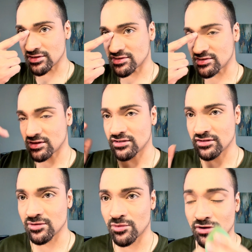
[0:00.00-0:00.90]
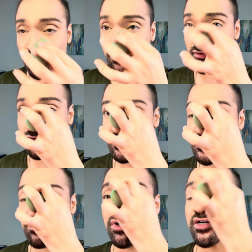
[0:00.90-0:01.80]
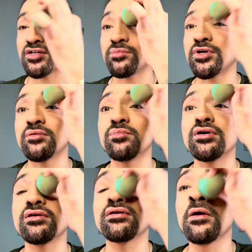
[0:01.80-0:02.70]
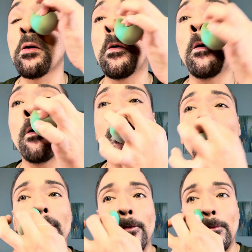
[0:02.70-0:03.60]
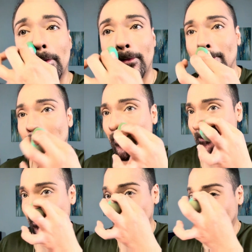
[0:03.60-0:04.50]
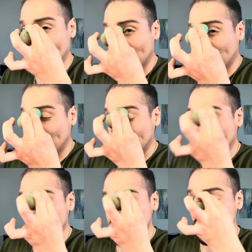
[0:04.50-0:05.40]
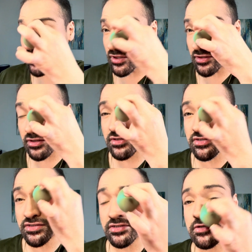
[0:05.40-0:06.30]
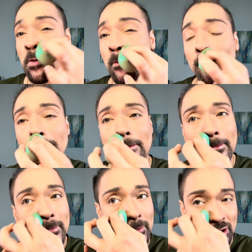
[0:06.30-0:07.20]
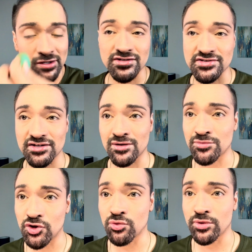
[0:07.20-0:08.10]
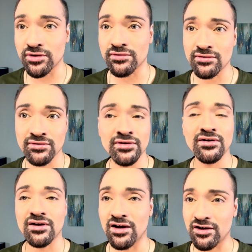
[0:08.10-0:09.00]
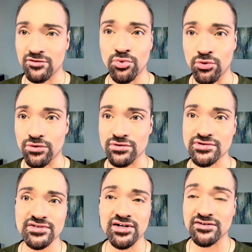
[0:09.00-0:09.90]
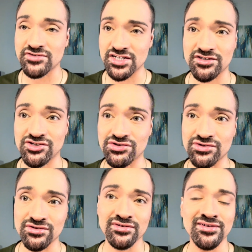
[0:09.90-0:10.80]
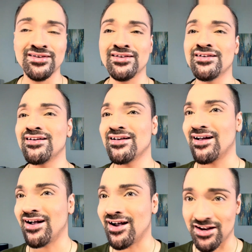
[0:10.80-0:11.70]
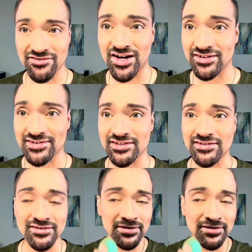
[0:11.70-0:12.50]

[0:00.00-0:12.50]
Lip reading: this zit in the monitor and it's bugging me, but oh well. It is what it is. Like I said, I'm human. I have pores, I have texture, I have acne.